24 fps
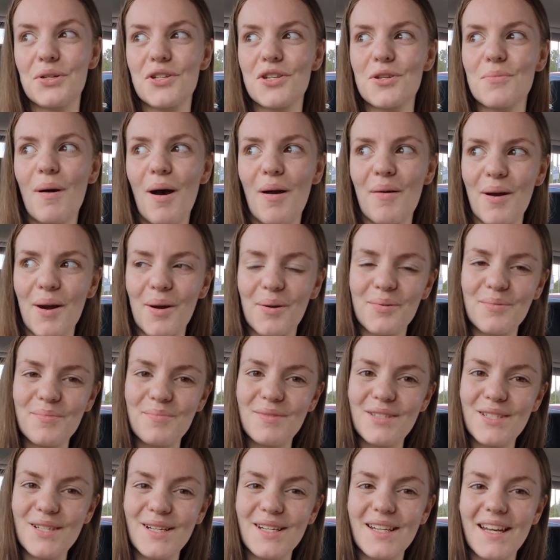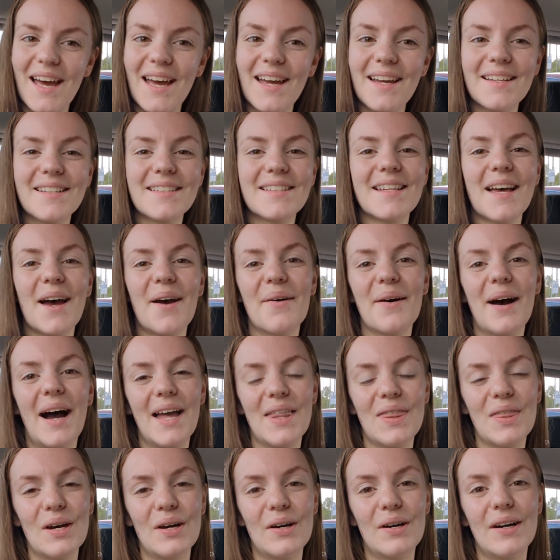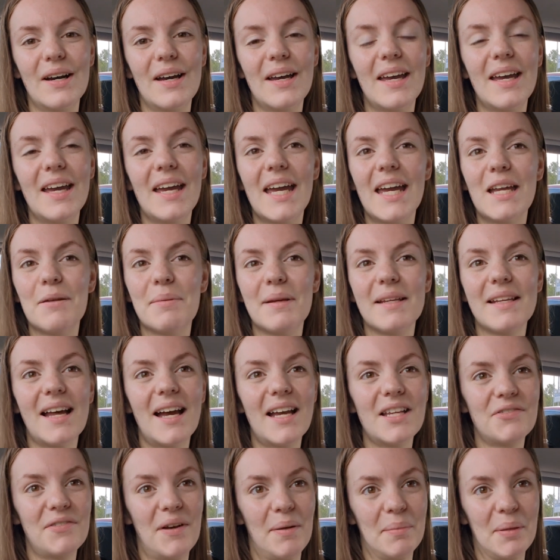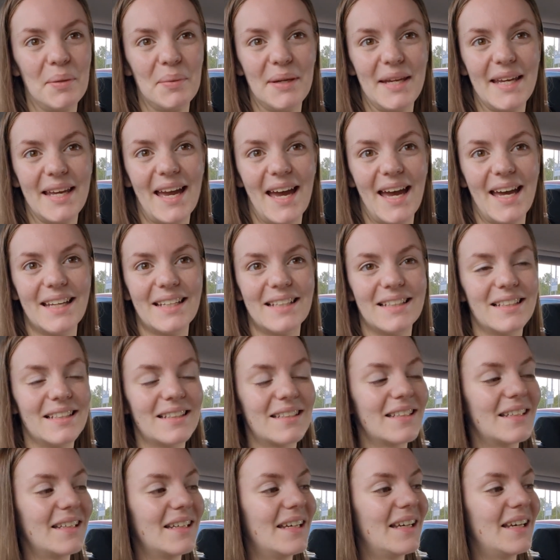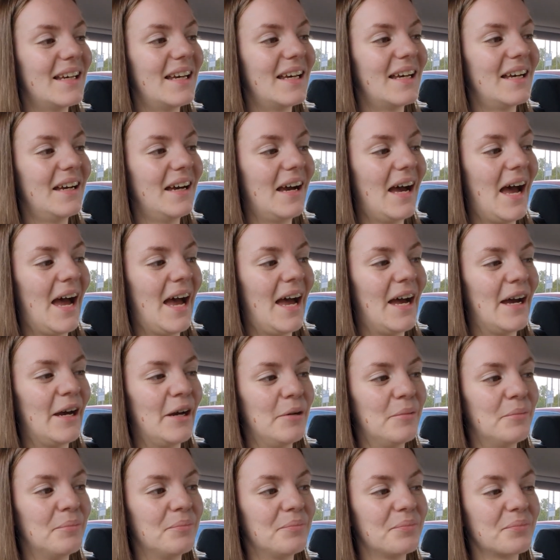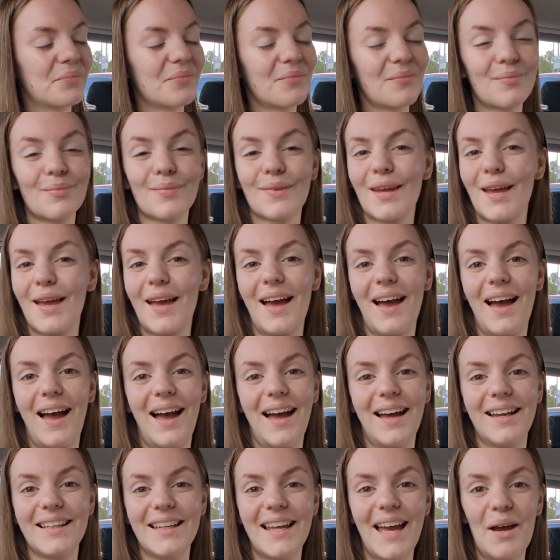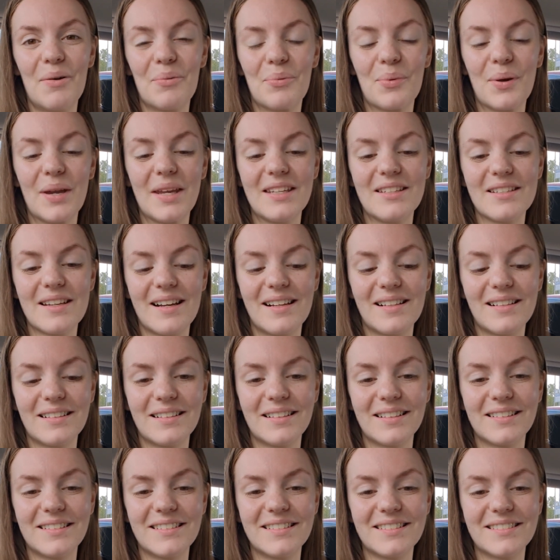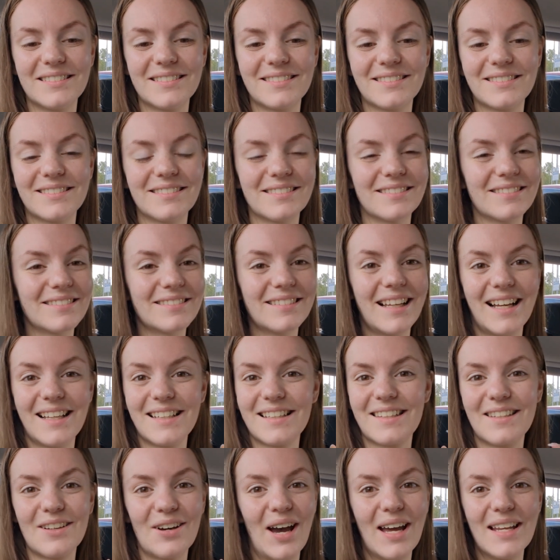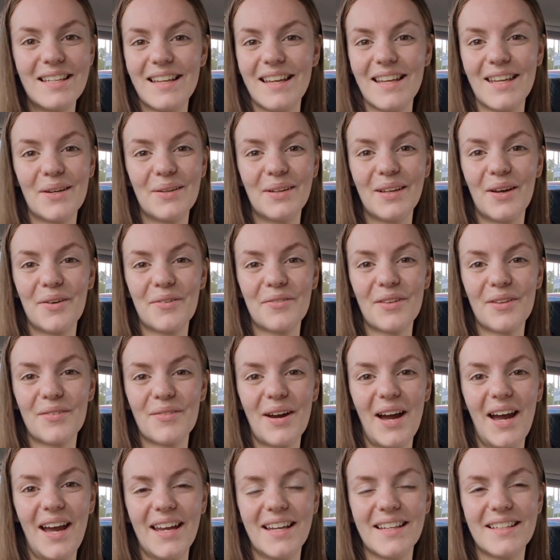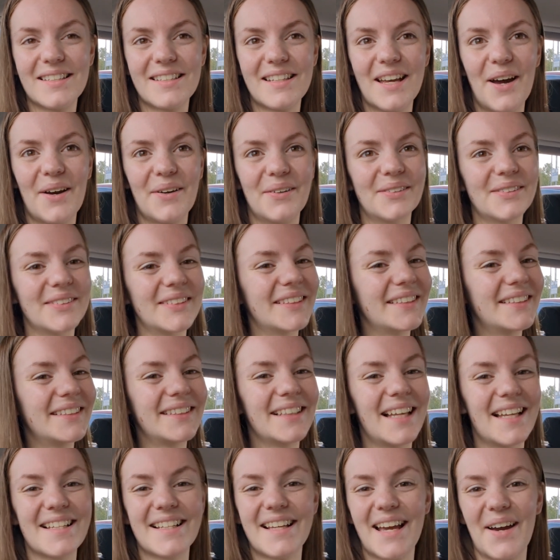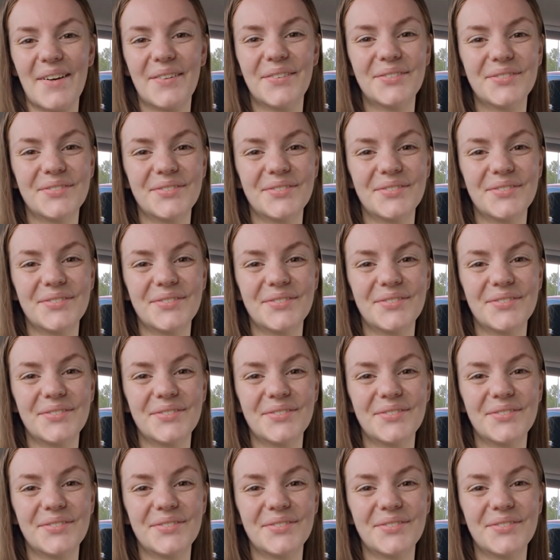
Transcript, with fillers: tomorrow, Sunday. So I thought it'd be a nice family weekend. Um, and yeah, we shall, I thought I'd take you along for the ride. So let's go.